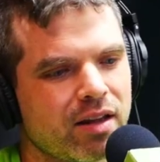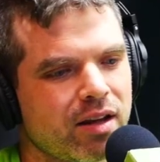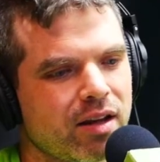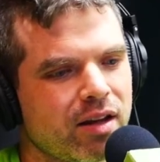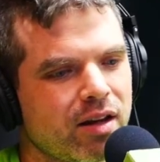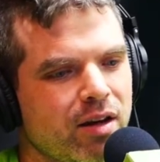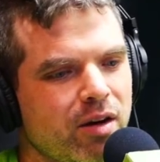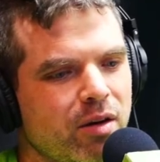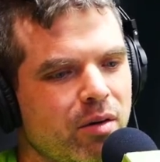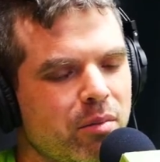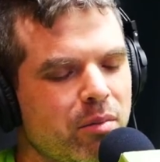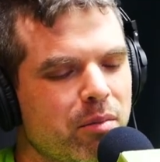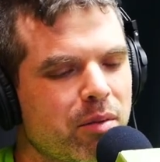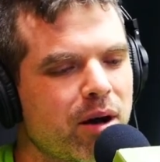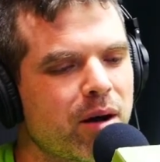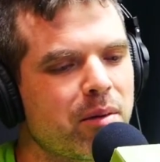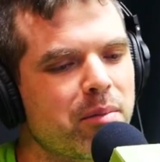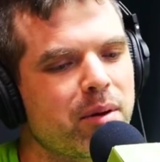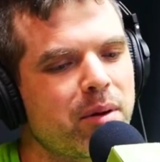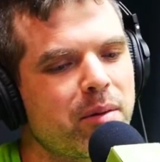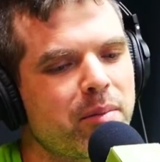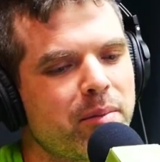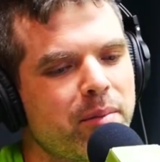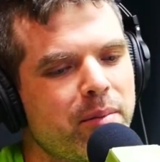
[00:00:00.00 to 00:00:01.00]

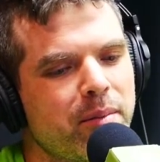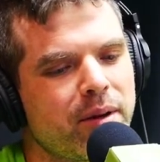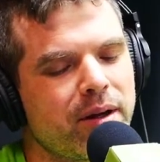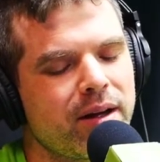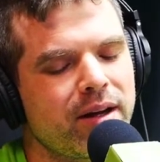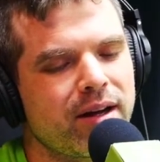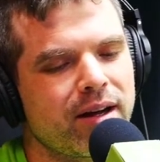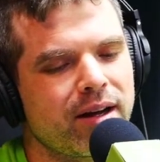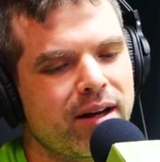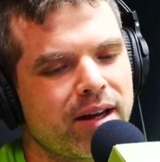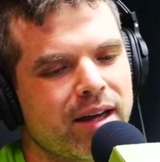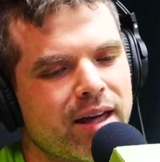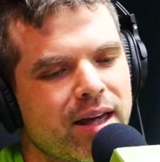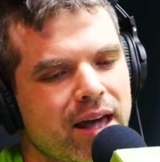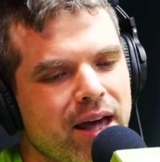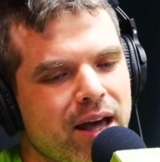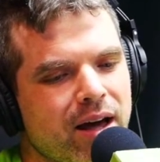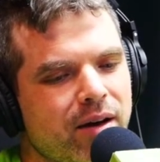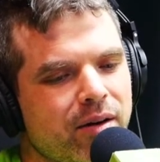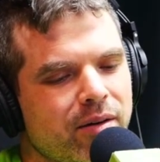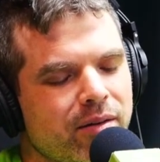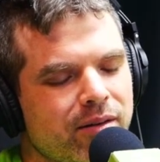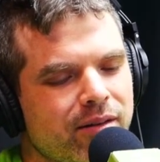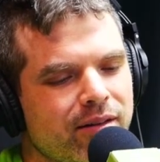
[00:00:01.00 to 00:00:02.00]
mama
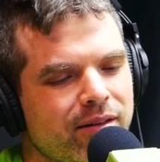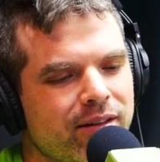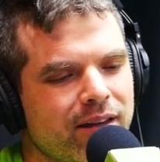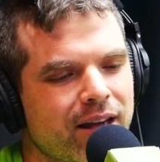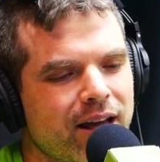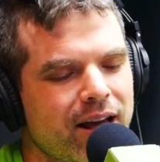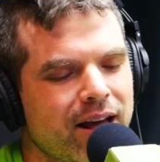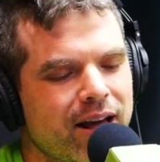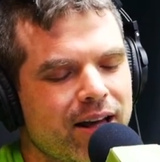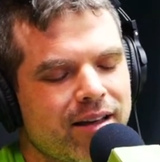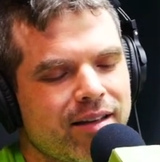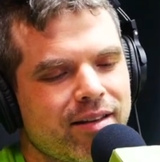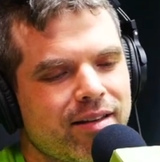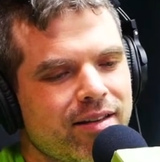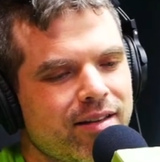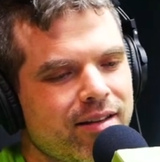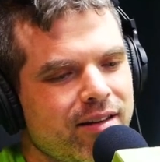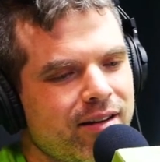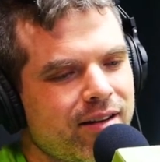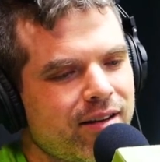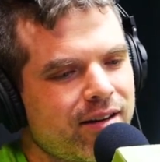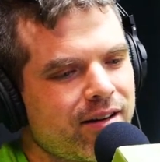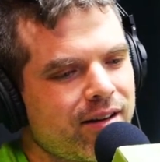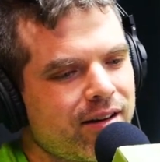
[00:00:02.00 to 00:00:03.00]
counts as
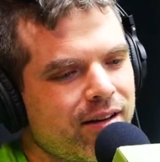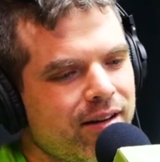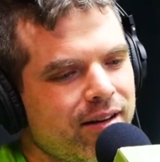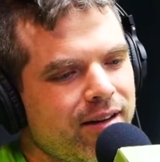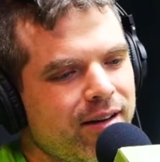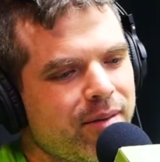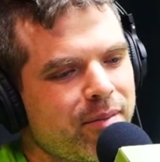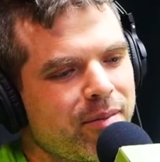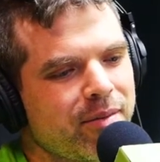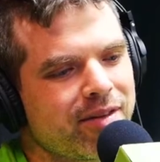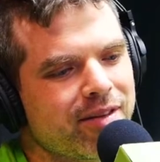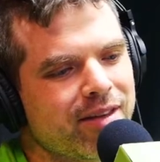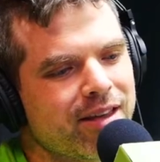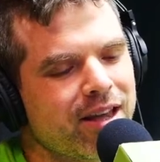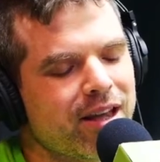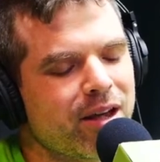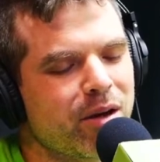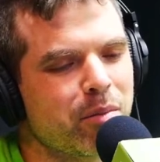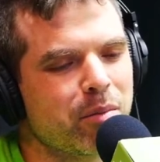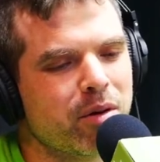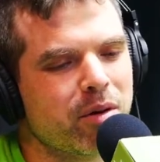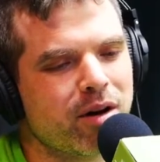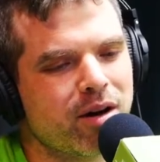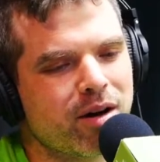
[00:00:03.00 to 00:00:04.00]
him saying
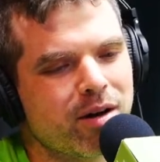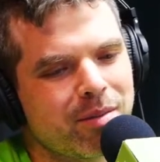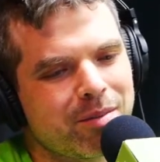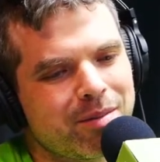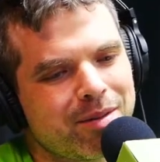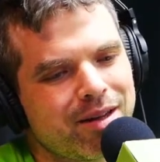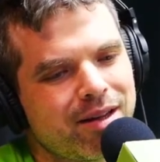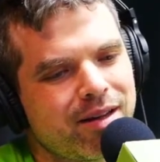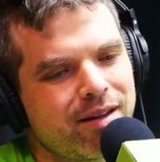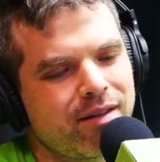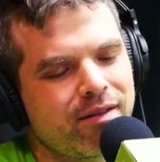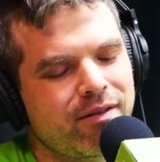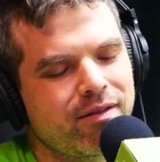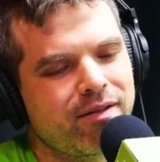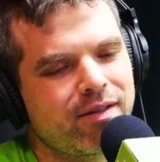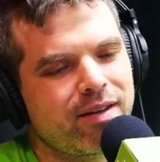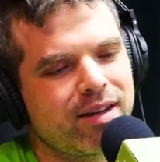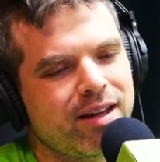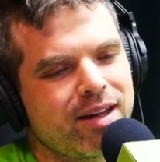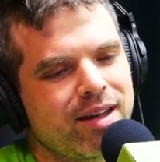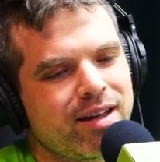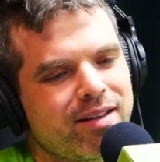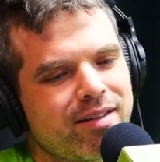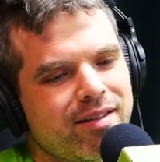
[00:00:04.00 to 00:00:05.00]
mom if
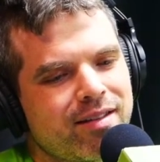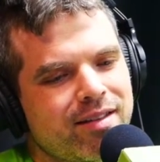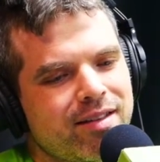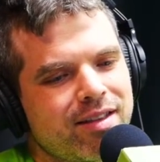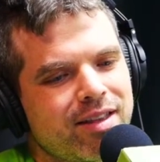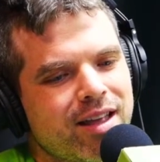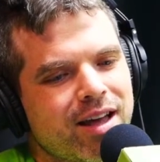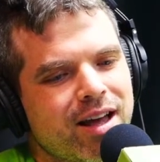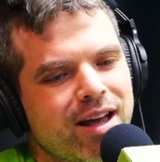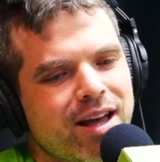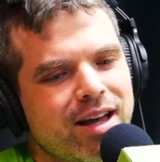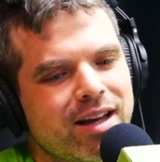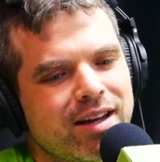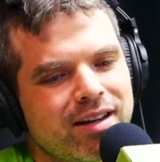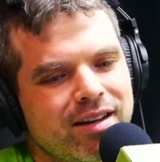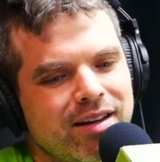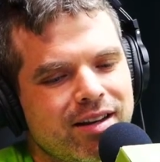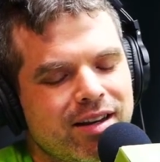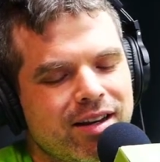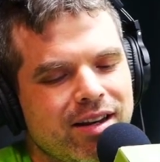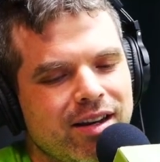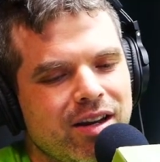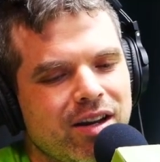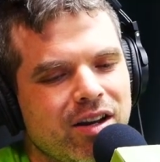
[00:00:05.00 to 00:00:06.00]
it's not
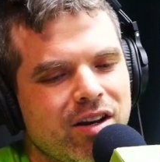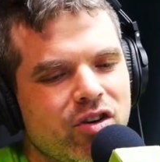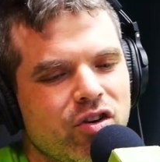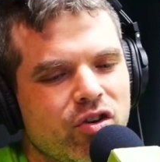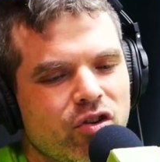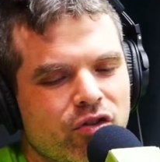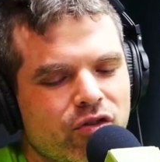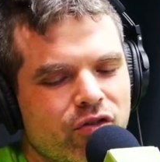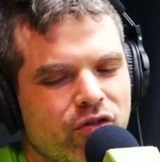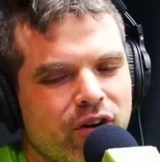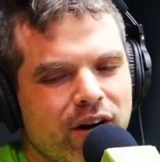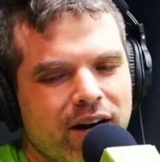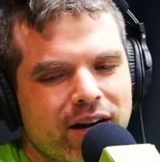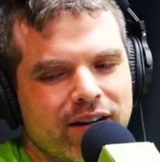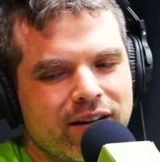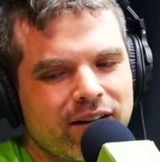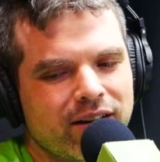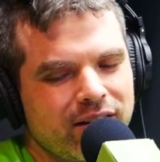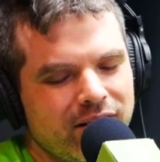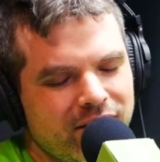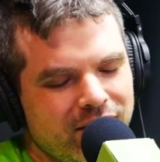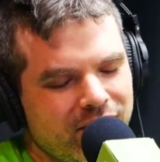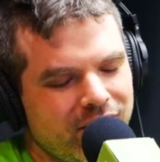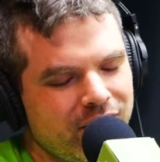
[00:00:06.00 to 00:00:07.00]

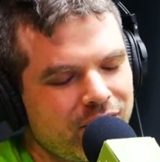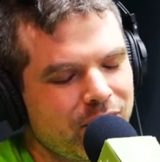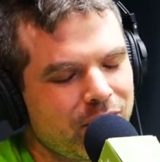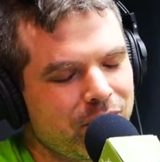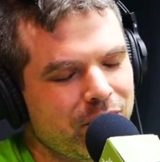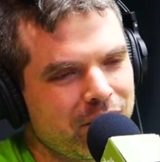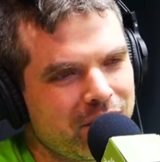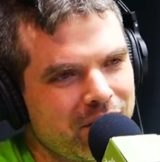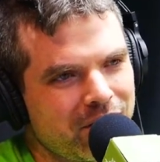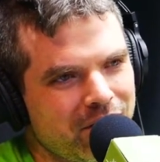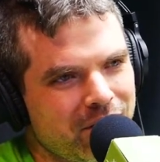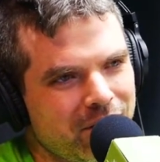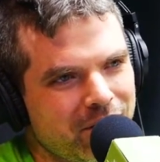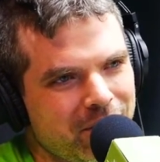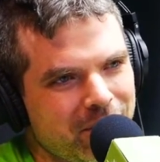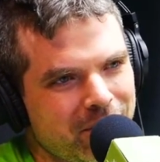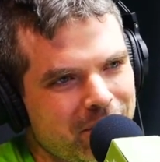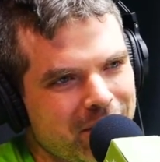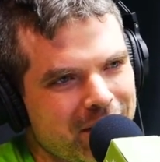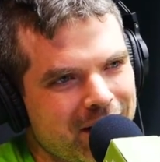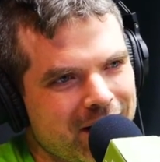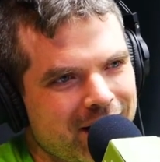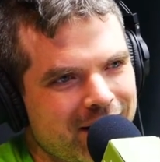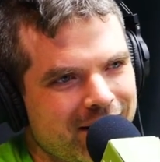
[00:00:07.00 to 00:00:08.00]
directed to you
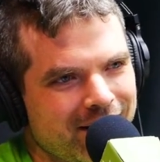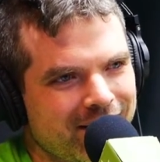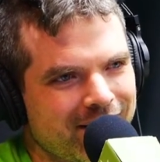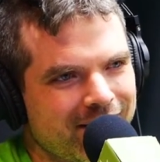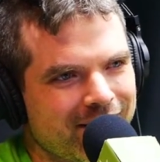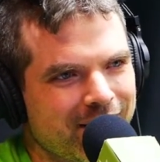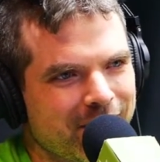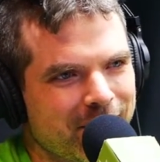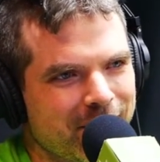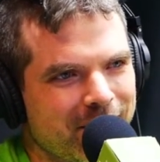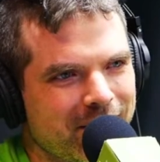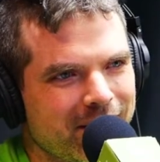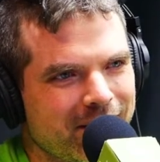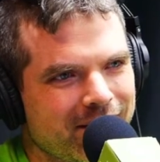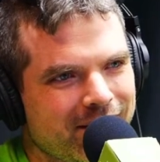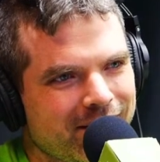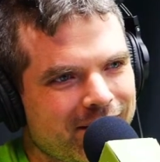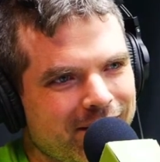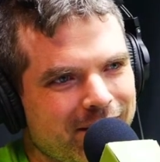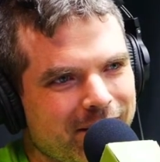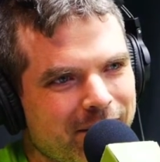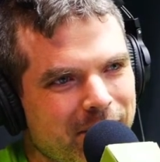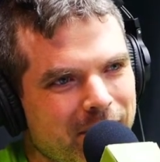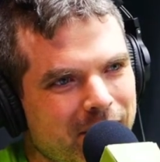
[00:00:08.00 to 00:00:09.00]
as the
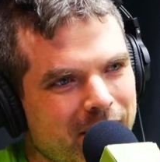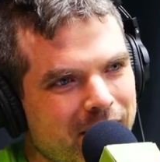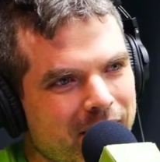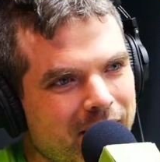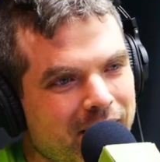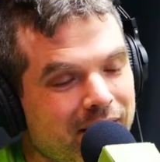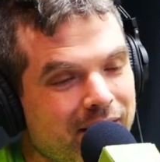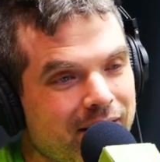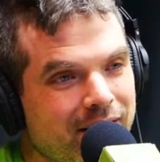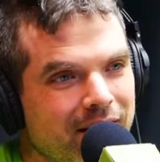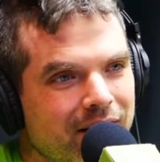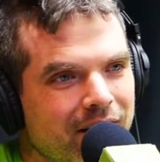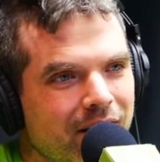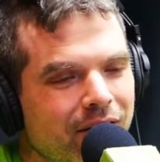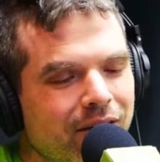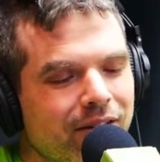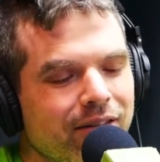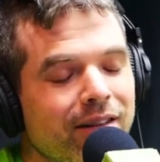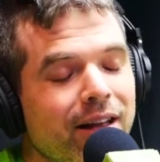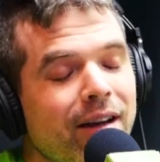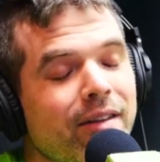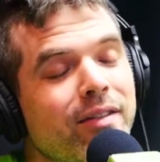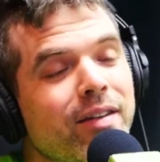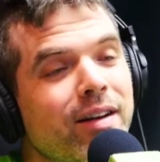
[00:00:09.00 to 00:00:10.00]
mother, because he calls
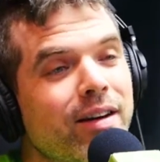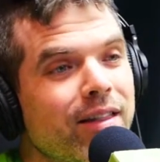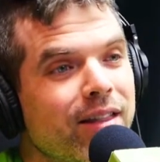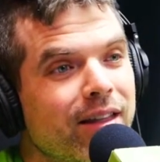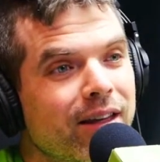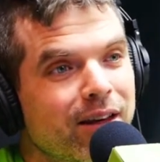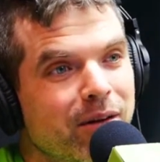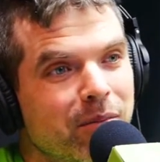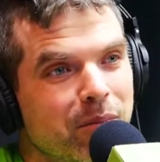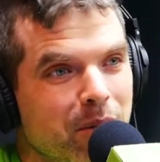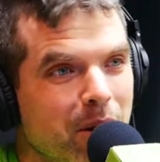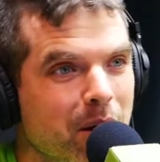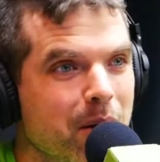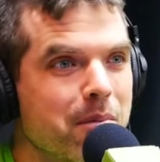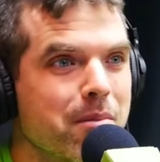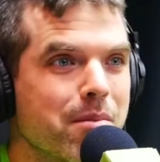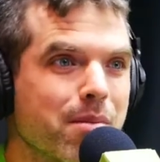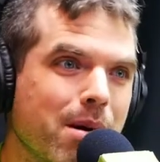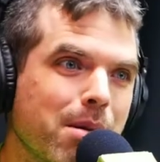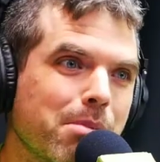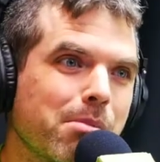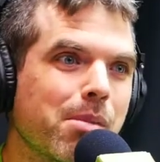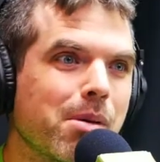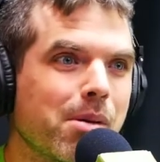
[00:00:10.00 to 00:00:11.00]
everything mum
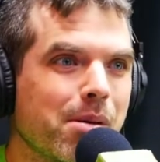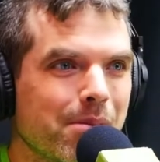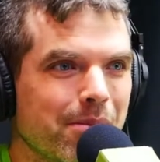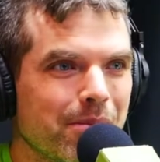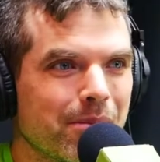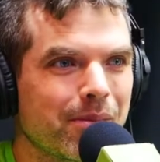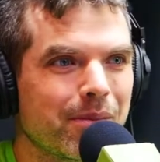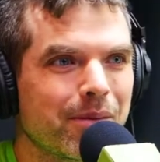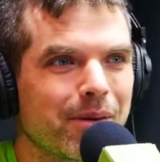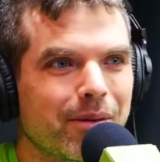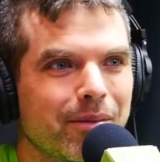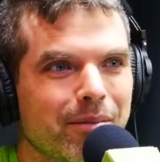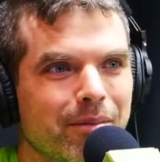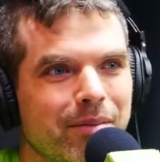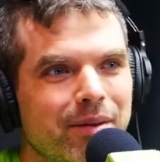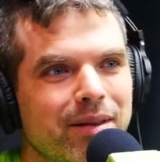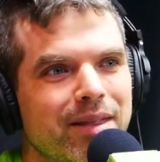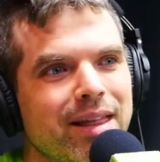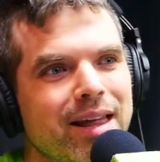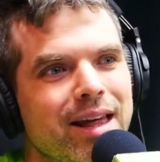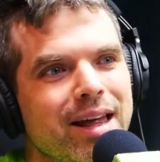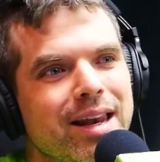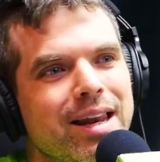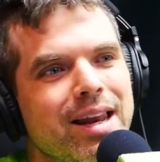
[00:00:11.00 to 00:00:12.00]
mum mum mum.
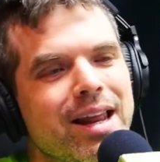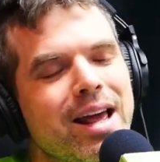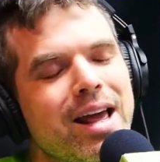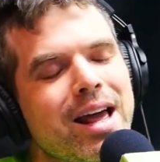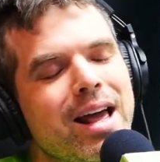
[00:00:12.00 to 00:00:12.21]
But